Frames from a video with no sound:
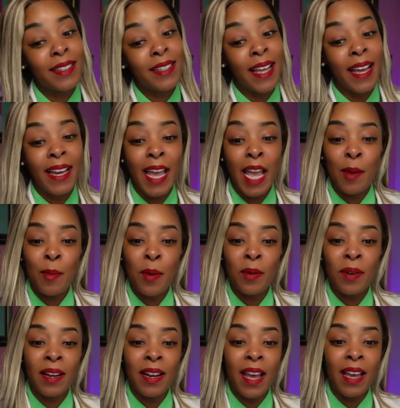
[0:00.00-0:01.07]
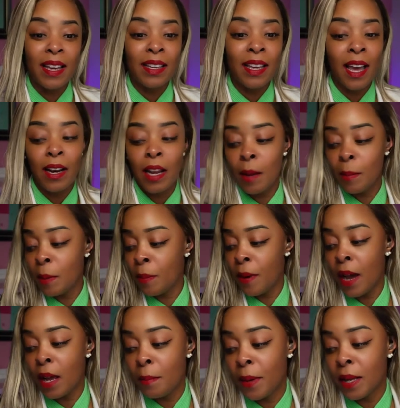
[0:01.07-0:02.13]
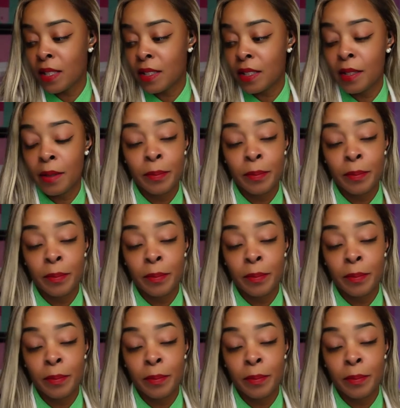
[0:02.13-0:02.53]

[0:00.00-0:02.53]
I came on tonight. Y'all, and I be proud of myself.